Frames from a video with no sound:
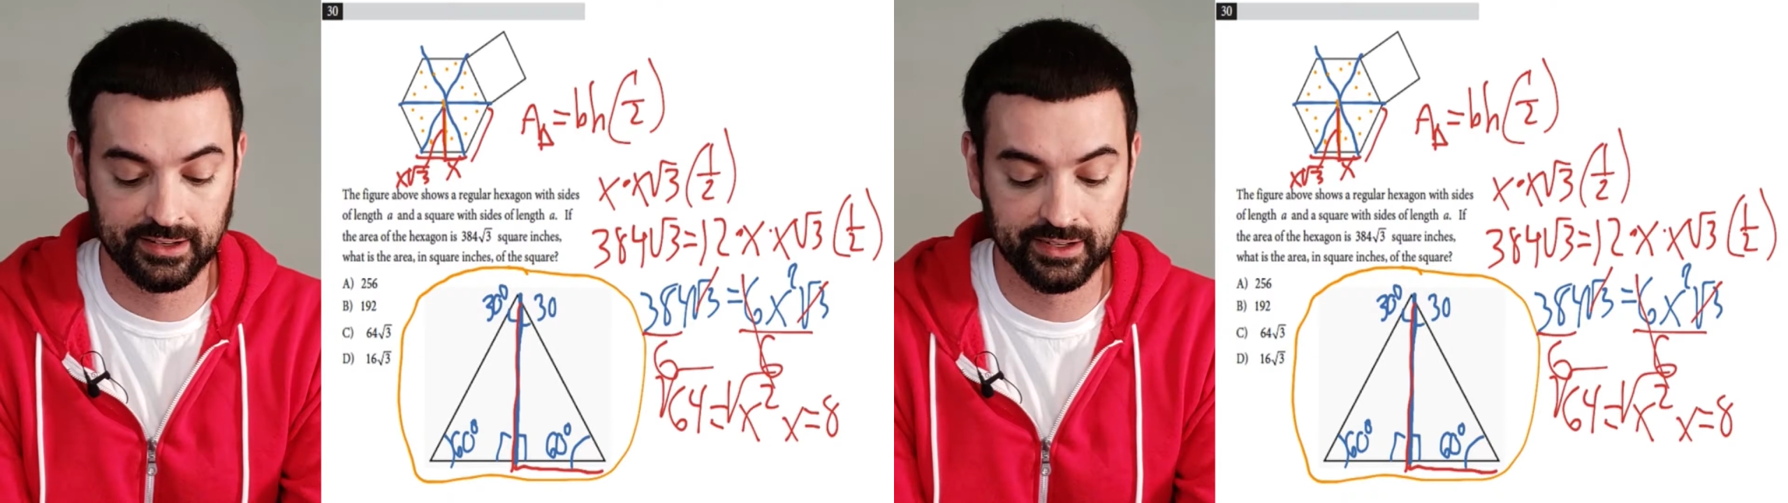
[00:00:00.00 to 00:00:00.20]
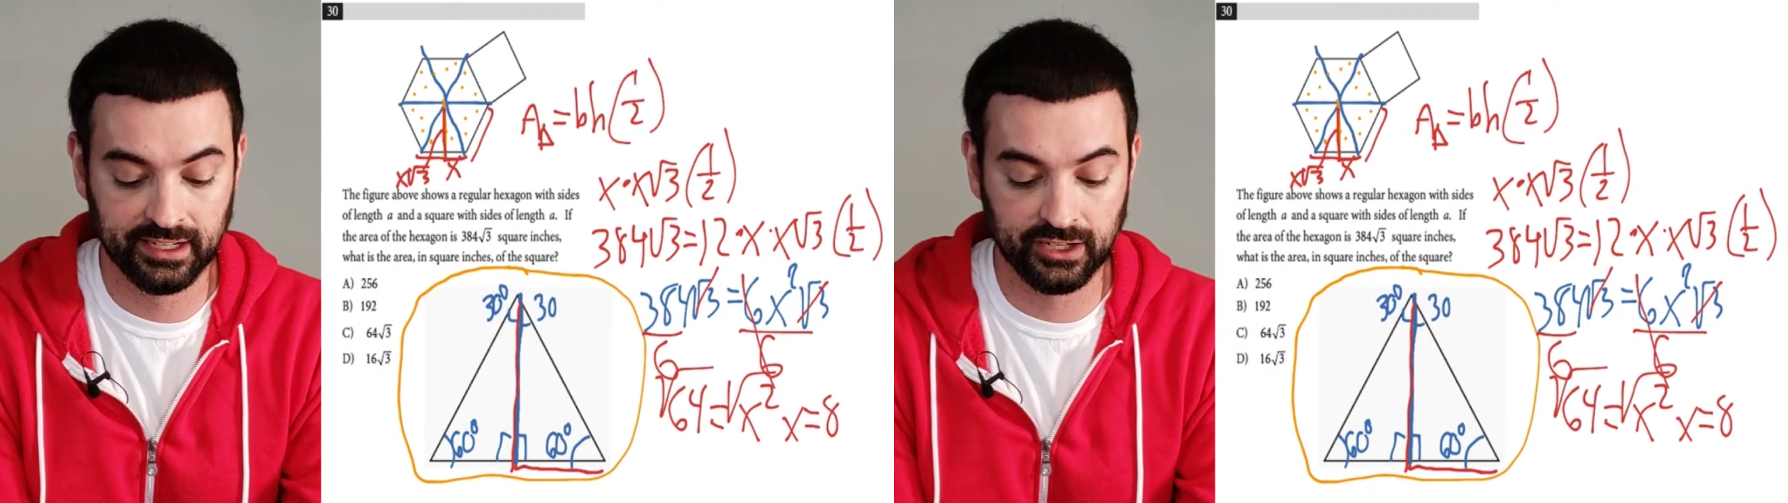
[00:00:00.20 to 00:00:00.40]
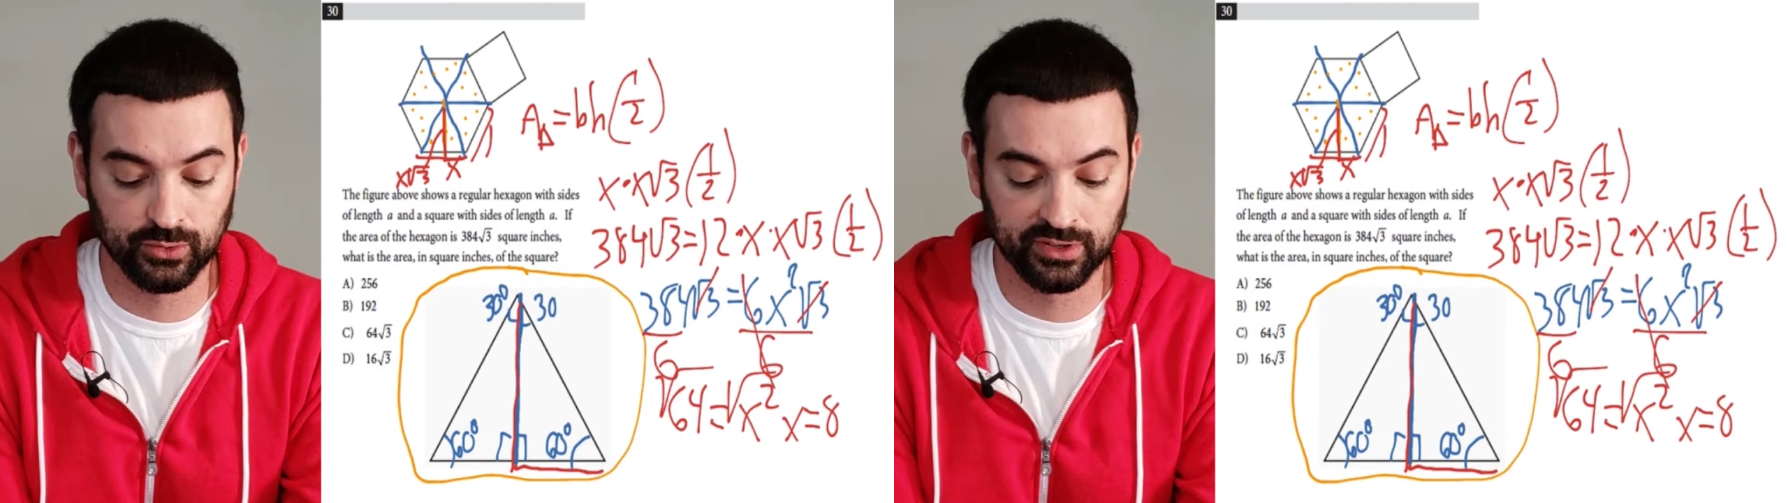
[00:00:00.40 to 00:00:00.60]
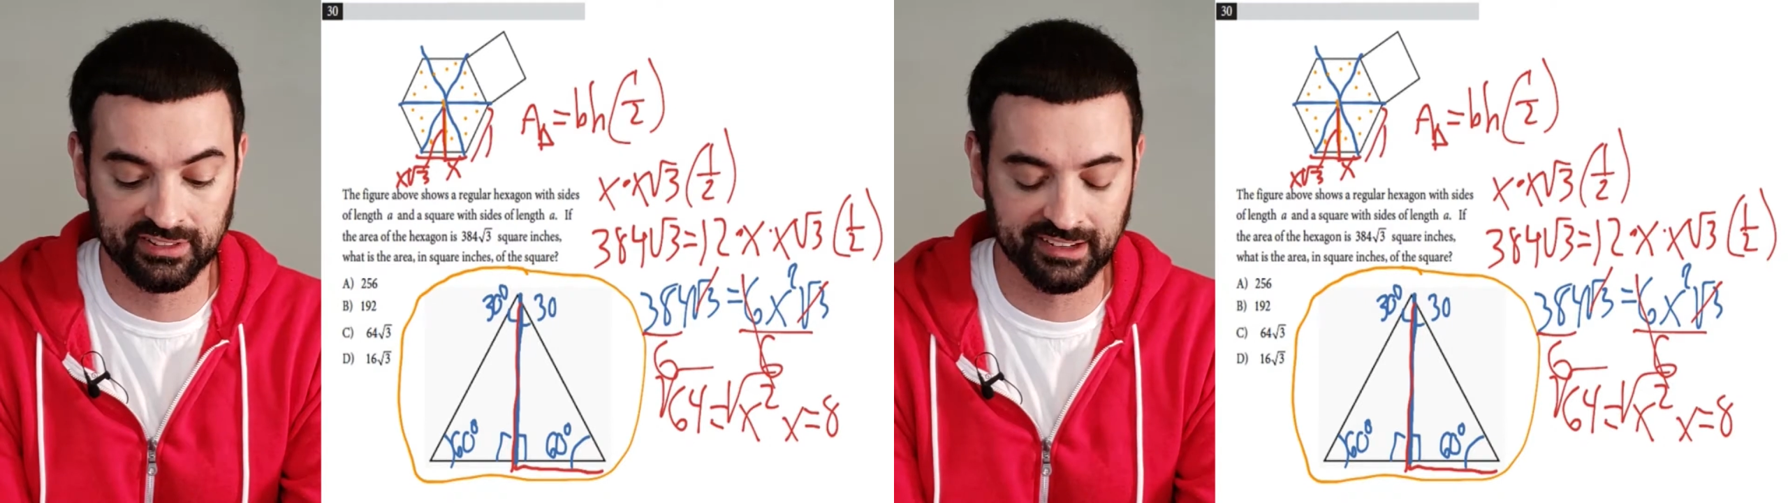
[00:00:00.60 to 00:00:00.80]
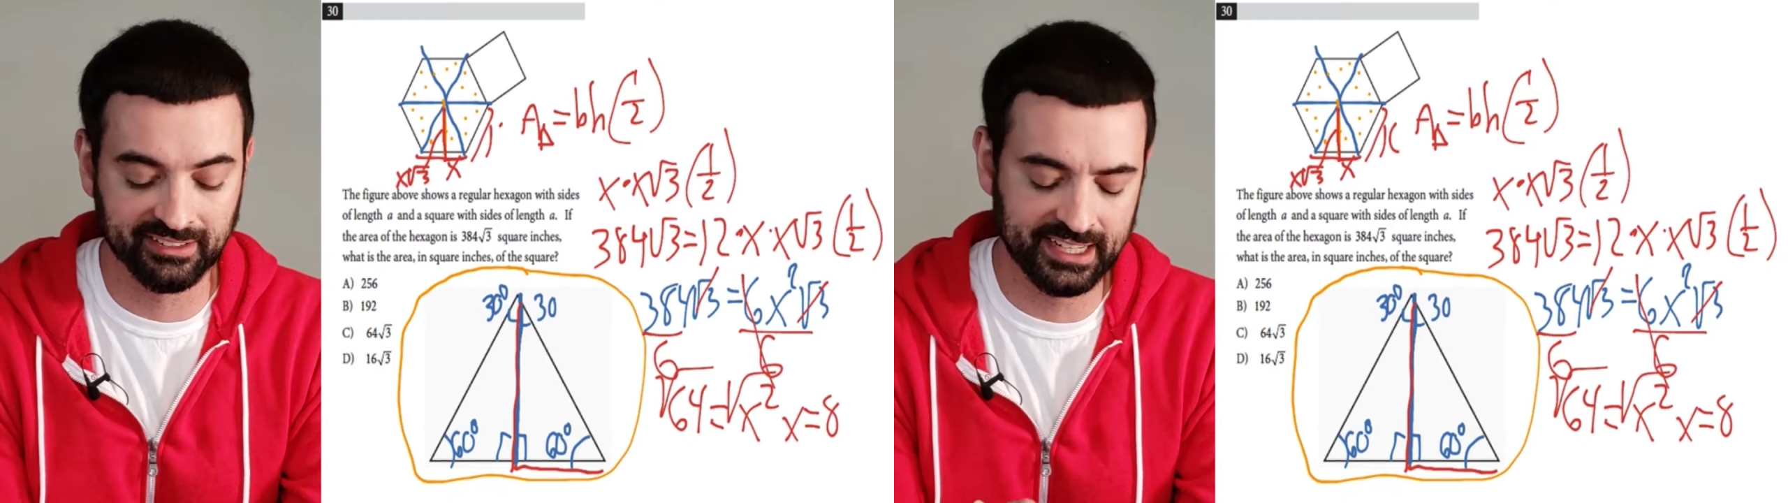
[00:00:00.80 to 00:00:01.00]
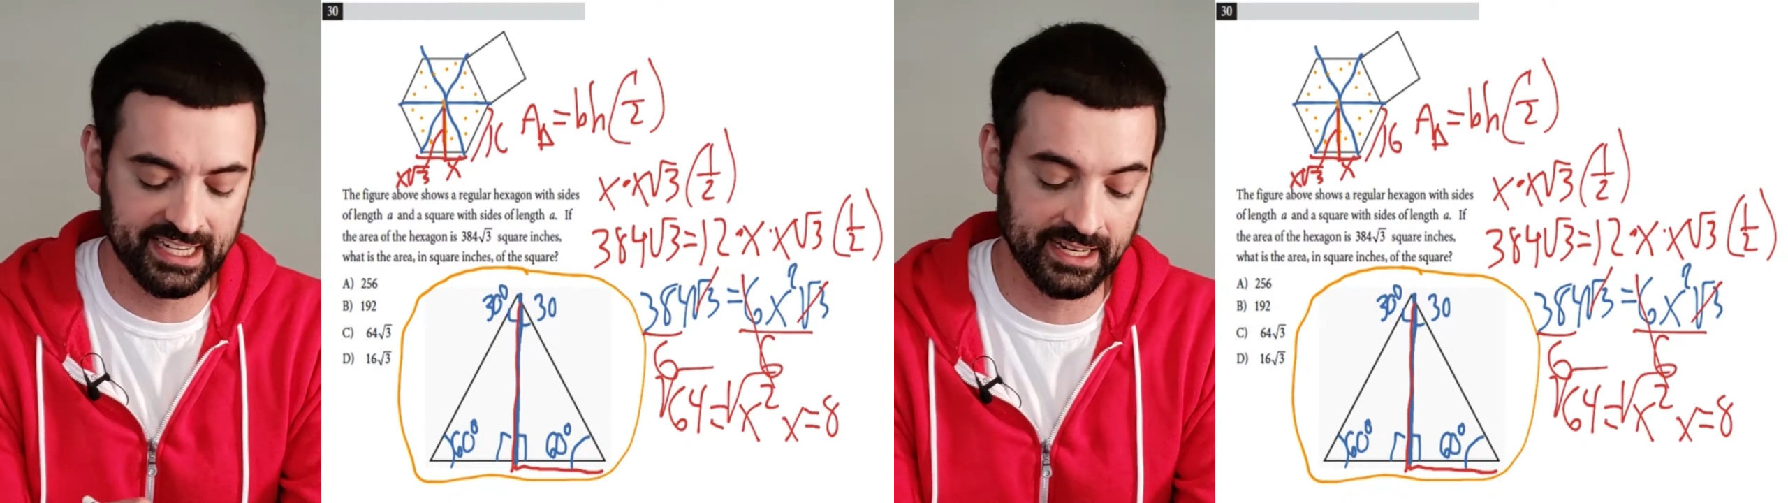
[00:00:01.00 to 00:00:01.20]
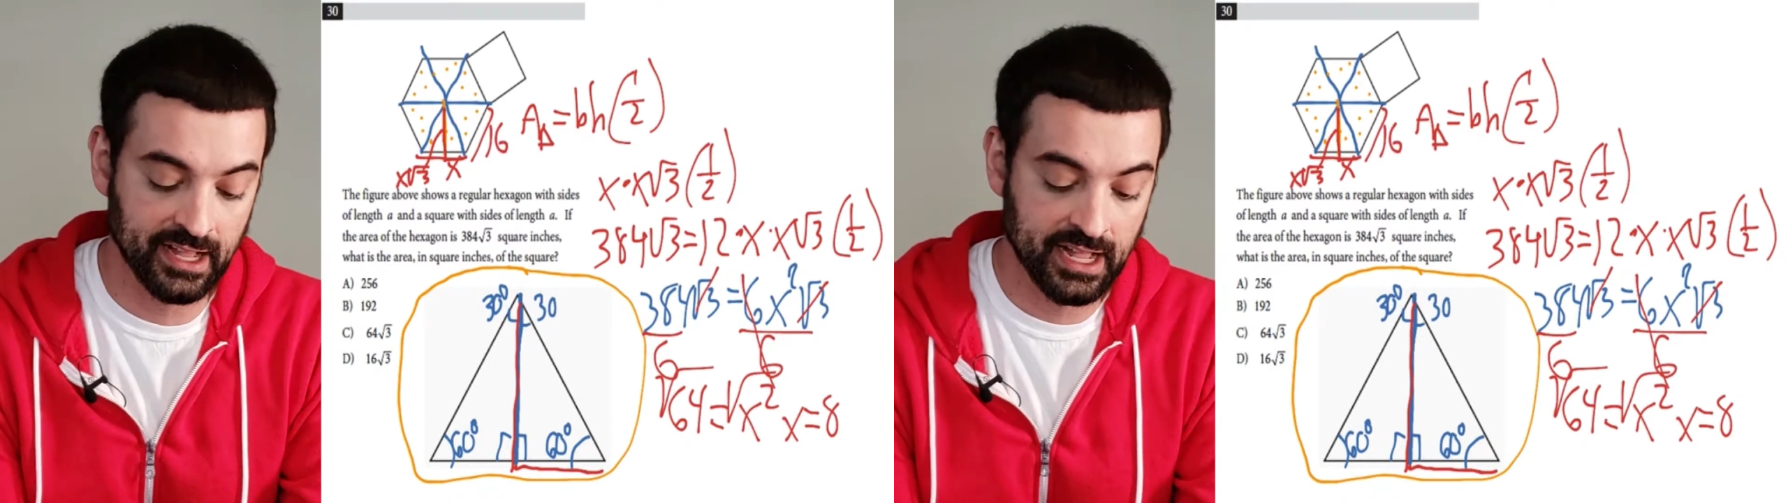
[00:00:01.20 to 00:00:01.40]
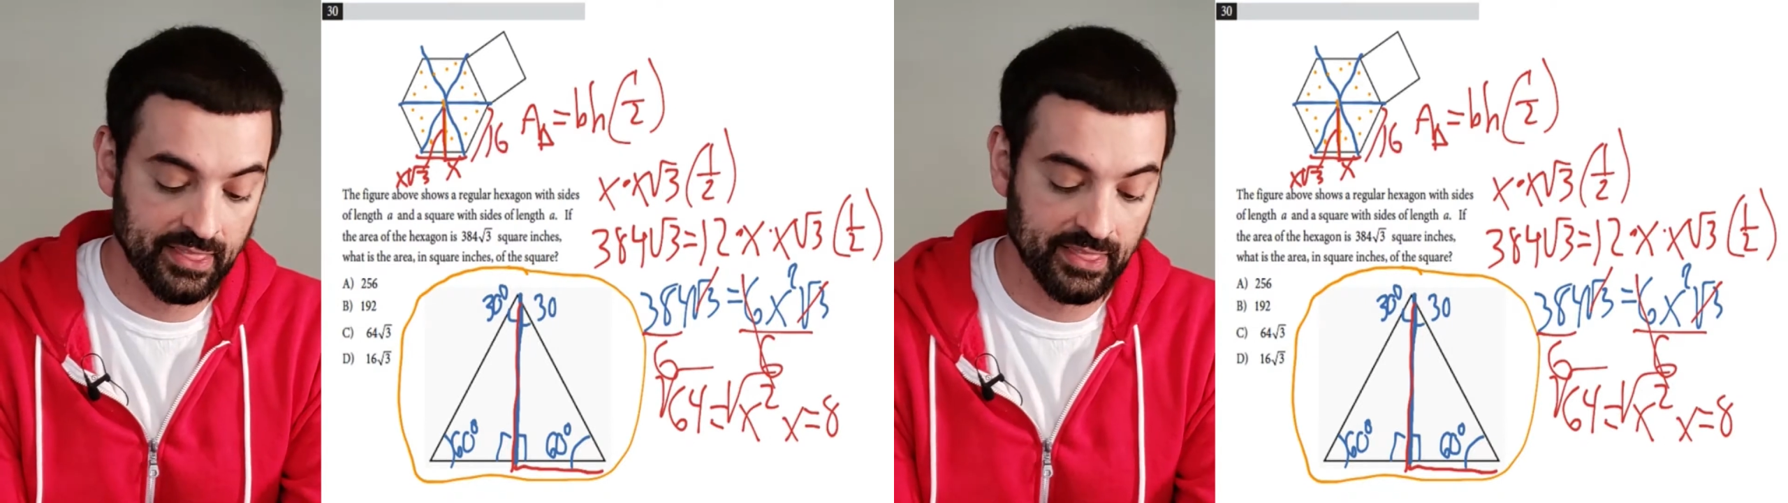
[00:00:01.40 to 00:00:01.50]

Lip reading: equal 16.